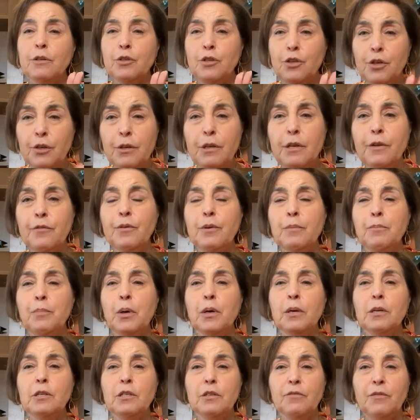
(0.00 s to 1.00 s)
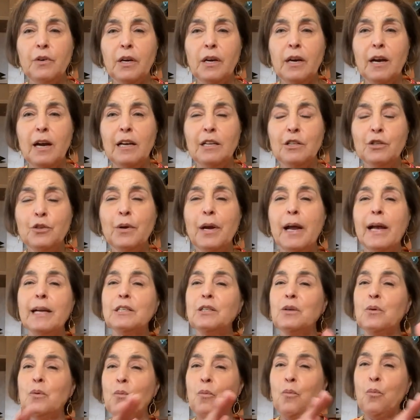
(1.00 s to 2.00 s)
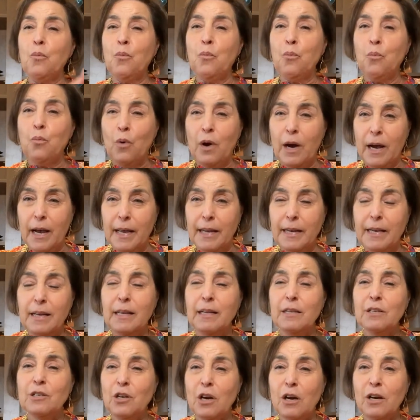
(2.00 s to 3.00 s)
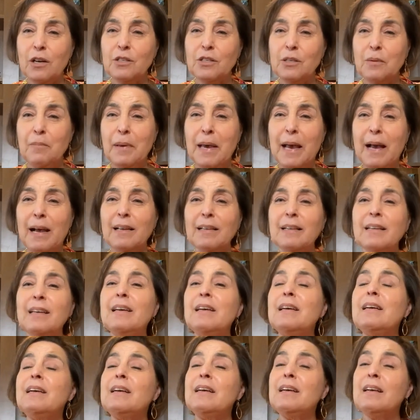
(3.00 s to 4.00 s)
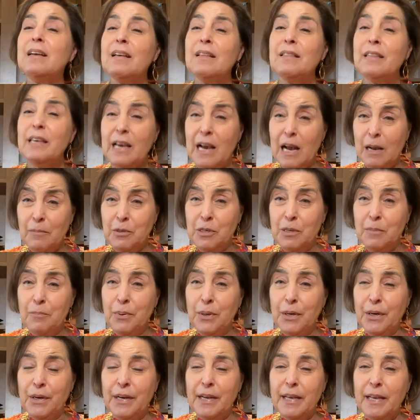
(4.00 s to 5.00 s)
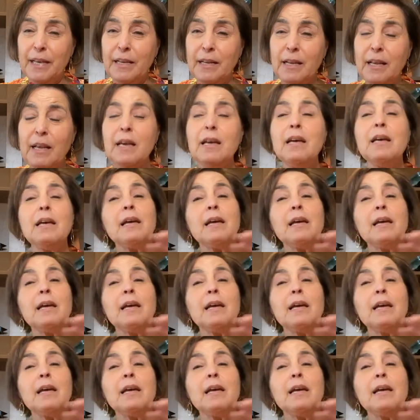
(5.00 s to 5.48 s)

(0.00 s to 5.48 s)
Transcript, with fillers: are two different parts of our contract. One talks about the option period.